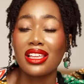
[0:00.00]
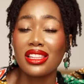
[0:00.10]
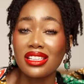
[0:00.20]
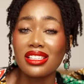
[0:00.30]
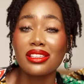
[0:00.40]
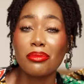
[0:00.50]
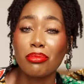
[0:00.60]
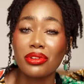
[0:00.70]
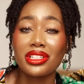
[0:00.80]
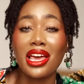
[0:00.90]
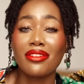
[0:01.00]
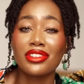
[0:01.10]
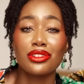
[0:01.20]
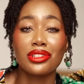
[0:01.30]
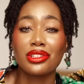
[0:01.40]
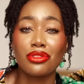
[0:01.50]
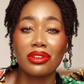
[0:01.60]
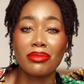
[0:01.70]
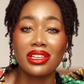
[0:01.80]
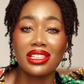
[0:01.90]
this is a pretty heavy duty
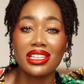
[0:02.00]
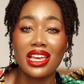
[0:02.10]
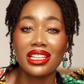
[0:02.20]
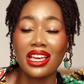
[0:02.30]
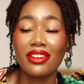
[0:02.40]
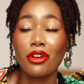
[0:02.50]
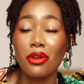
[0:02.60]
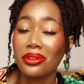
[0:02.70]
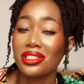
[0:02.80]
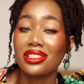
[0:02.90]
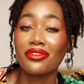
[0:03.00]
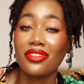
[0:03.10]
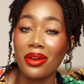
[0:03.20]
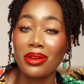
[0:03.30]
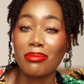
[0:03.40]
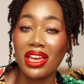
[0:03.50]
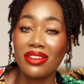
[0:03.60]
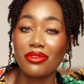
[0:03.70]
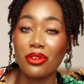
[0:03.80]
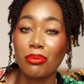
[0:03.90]
treatment and I've heard it's very painful,